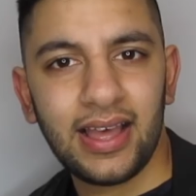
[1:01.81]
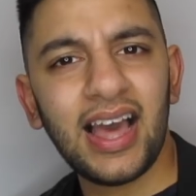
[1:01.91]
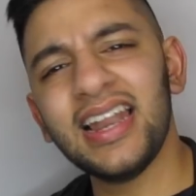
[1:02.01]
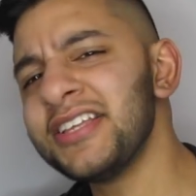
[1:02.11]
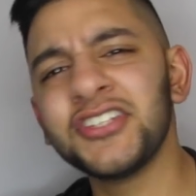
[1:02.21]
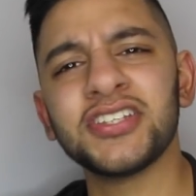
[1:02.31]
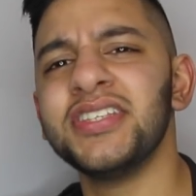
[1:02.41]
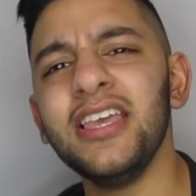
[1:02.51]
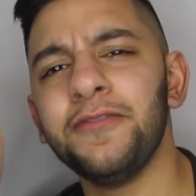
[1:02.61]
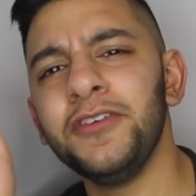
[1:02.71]
And let's just
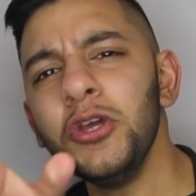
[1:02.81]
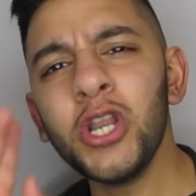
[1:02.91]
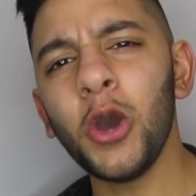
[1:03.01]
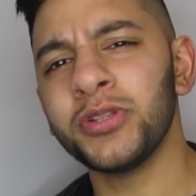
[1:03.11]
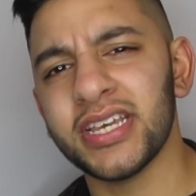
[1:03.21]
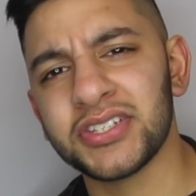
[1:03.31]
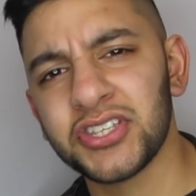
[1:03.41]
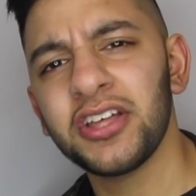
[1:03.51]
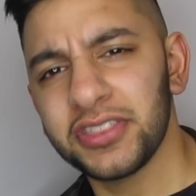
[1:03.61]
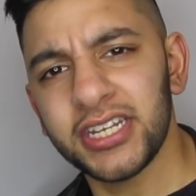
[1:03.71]
see if you notice
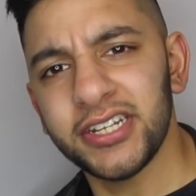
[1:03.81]
the